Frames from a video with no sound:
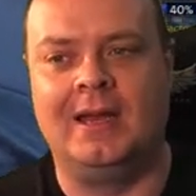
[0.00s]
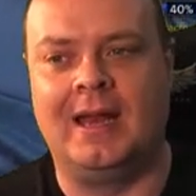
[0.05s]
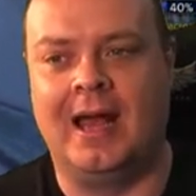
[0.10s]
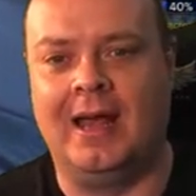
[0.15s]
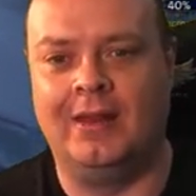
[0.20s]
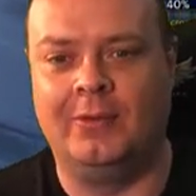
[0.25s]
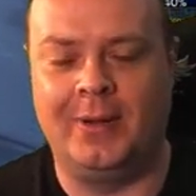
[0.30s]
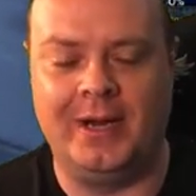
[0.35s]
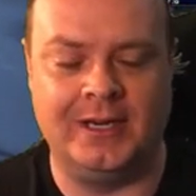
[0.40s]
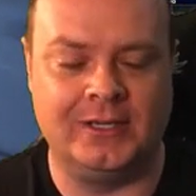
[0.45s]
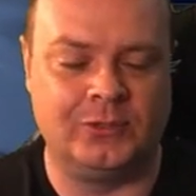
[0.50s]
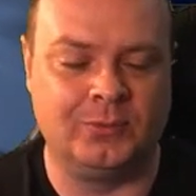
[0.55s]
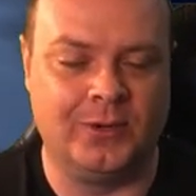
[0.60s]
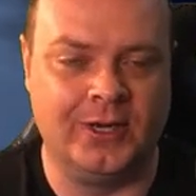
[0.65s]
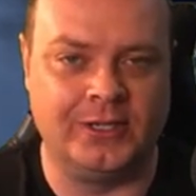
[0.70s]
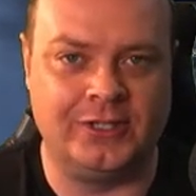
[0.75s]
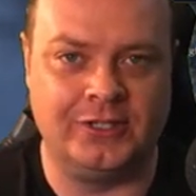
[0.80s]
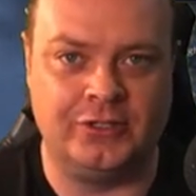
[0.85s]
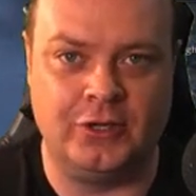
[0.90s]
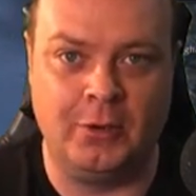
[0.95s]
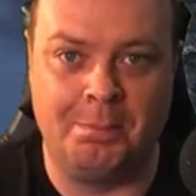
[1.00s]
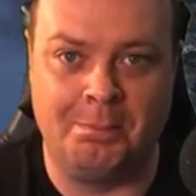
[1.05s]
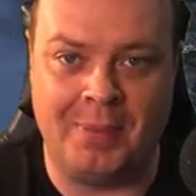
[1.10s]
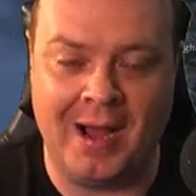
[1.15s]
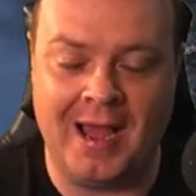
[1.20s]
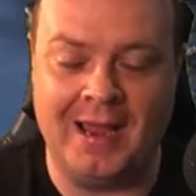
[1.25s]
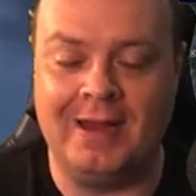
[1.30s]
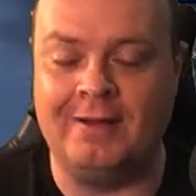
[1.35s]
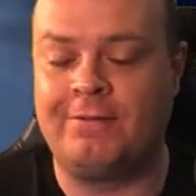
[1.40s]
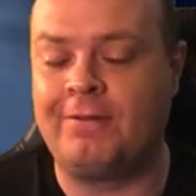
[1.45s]
Now, the way this works is you
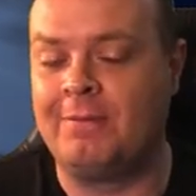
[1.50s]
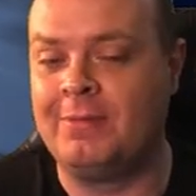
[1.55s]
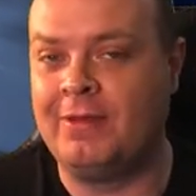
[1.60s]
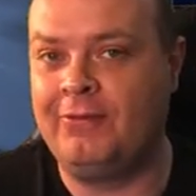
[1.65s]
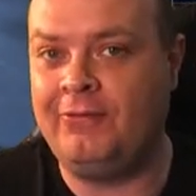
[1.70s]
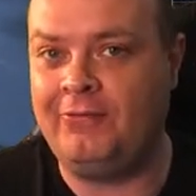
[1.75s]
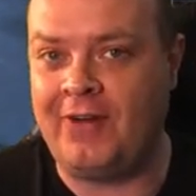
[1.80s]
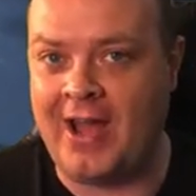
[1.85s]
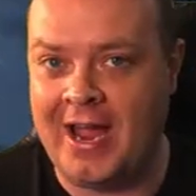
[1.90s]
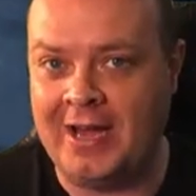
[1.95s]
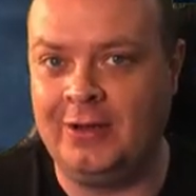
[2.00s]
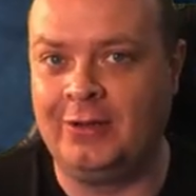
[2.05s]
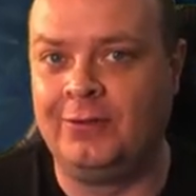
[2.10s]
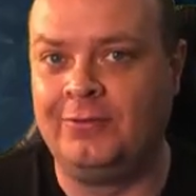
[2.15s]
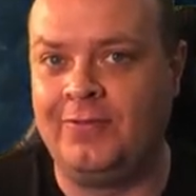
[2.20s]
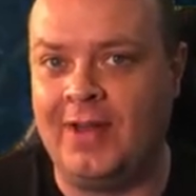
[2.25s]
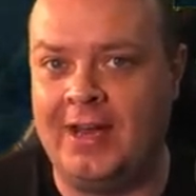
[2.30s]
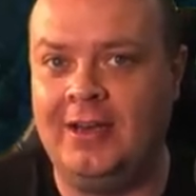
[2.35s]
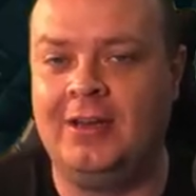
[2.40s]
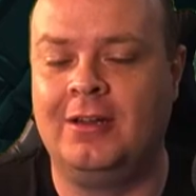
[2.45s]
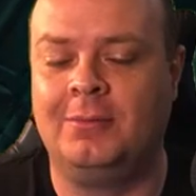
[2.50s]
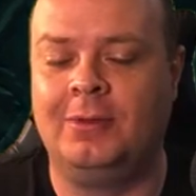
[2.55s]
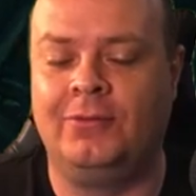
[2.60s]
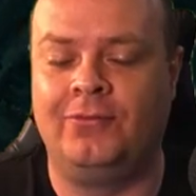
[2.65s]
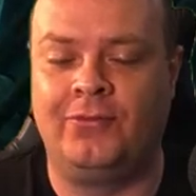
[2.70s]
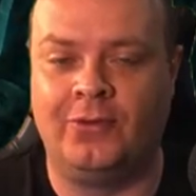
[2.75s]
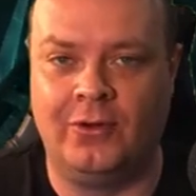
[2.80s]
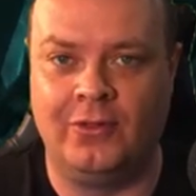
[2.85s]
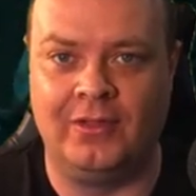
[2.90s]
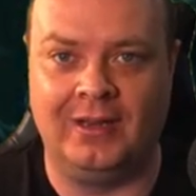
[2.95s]
buy it from the final vendor
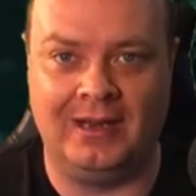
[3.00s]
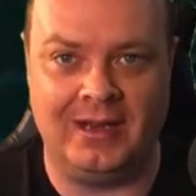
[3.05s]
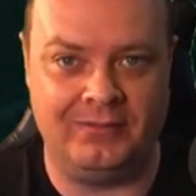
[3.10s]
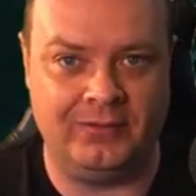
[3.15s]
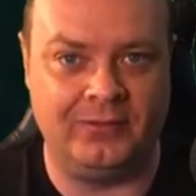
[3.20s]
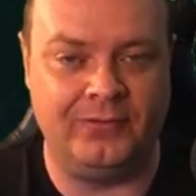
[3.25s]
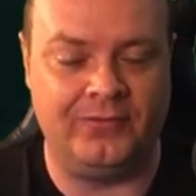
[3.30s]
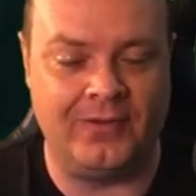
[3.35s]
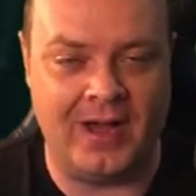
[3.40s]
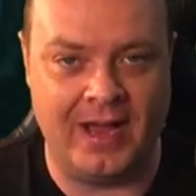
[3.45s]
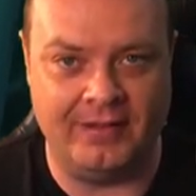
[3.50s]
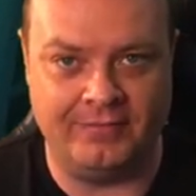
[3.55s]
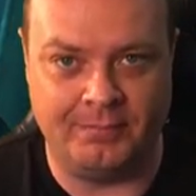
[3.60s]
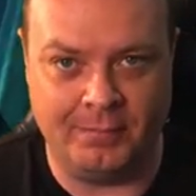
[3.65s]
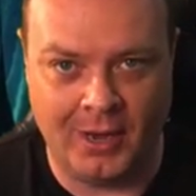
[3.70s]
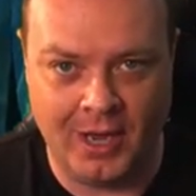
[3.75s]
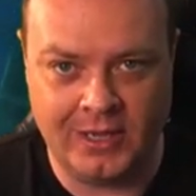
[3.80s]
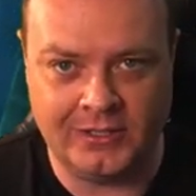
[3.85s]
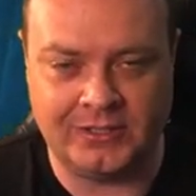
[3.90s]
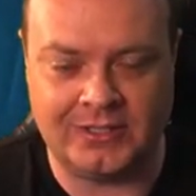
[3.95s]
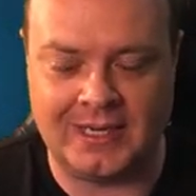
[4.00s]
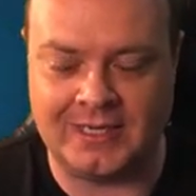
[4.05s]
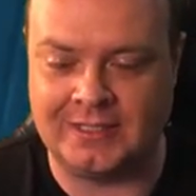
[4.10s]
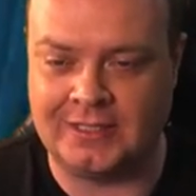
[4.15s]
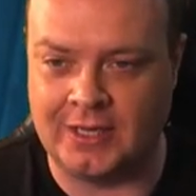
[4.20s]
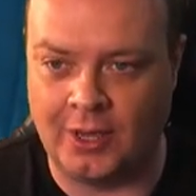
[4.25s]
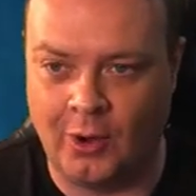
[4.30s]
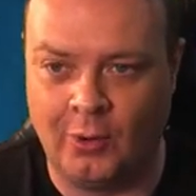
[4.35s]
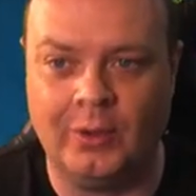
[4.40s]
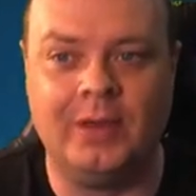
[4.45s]
before the level 5 boss. That
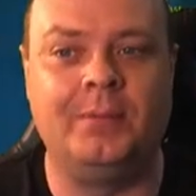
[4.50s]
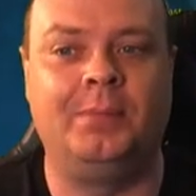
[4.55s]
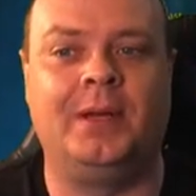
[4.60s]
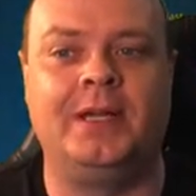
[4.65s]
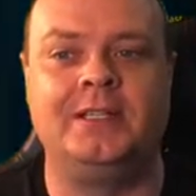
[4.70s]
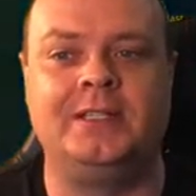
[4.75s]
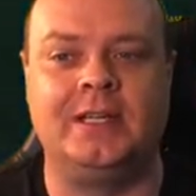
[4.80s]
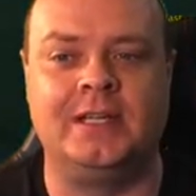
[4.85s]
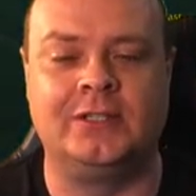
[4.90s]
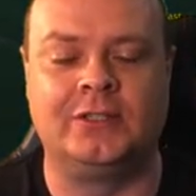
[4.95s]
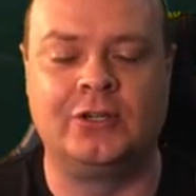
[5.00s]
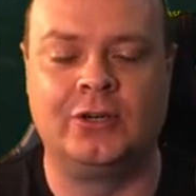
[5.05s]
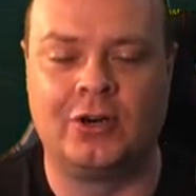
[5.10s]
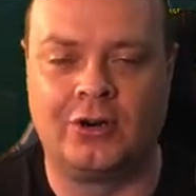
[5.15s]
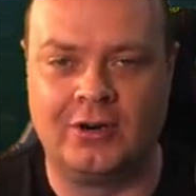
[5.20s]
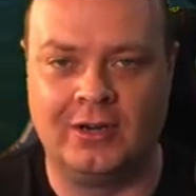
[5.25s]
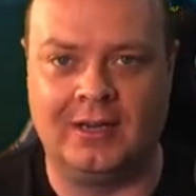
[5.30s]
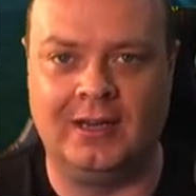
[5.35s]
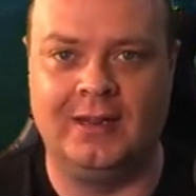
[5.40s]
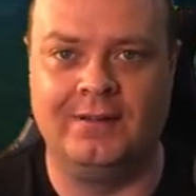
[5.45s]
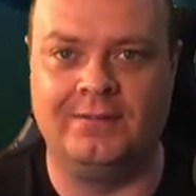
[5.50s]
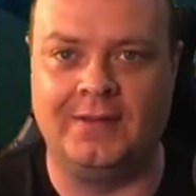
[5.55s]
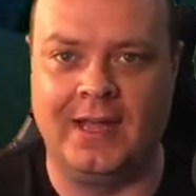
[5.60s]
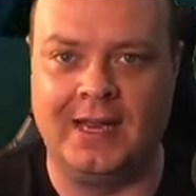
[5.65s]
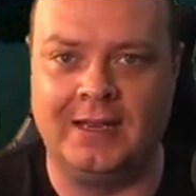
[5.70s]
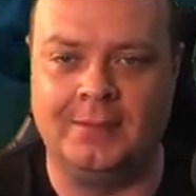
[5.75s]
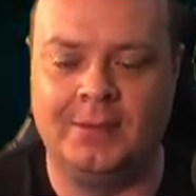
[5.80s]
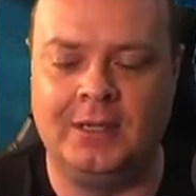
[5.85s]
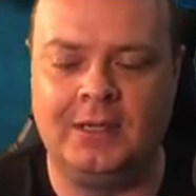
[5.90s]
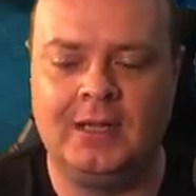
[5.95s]
is the only place it is currently
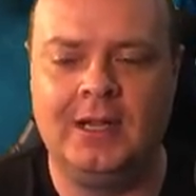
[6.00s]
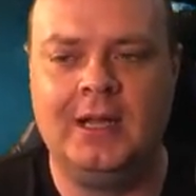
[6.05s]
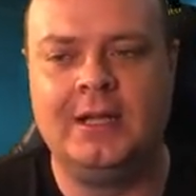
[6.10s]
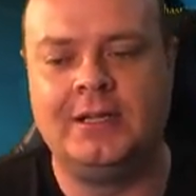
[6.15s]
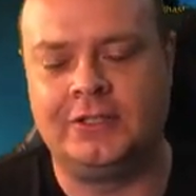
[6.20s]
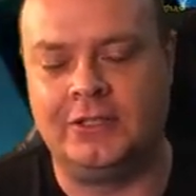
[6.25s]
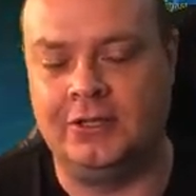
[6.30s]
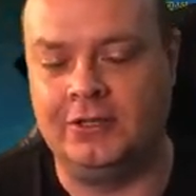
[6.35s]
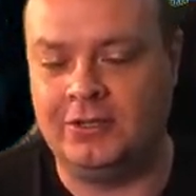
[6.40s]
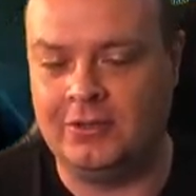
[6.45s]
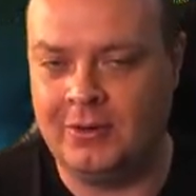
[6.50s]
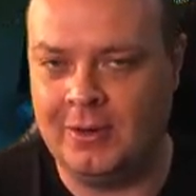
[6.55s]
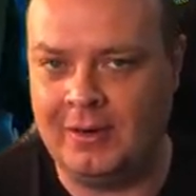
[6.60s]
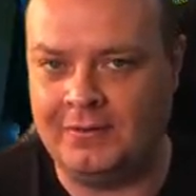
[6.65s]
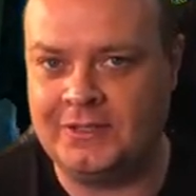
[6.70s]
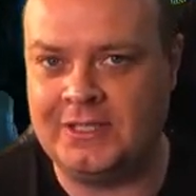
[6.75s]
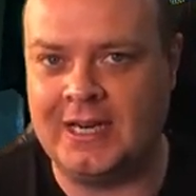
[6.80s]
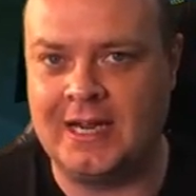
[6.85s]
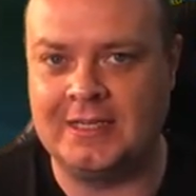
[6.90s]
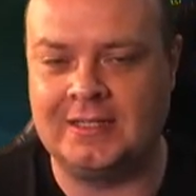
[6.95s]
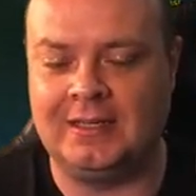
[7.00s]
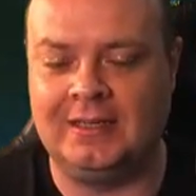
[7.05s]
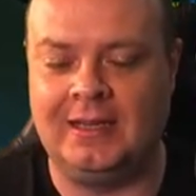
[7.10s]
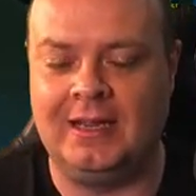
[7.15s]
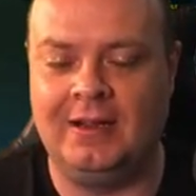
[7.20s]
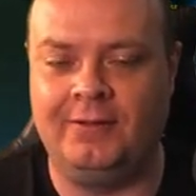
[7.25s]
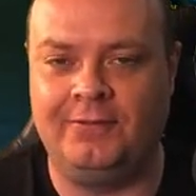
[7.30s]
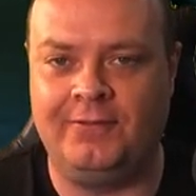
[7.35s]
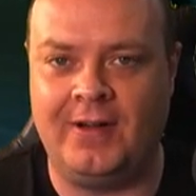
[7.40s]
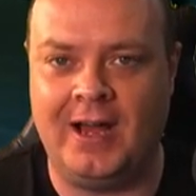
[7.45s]
available, so you do have to get to
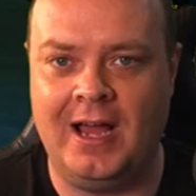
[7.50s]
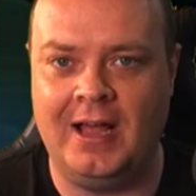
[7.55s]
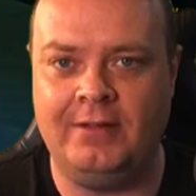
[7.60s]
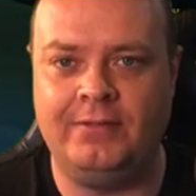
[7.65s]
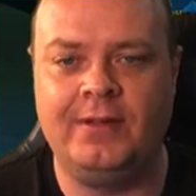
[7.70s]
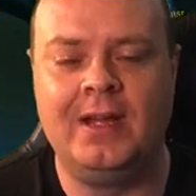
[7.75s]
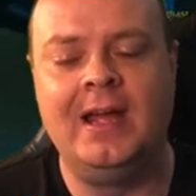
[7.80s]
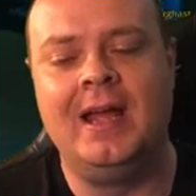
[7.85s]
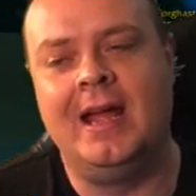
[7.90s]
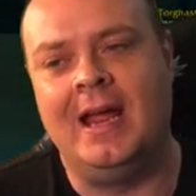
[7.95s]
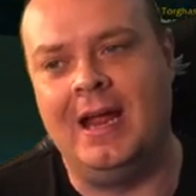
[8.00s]
layer 5.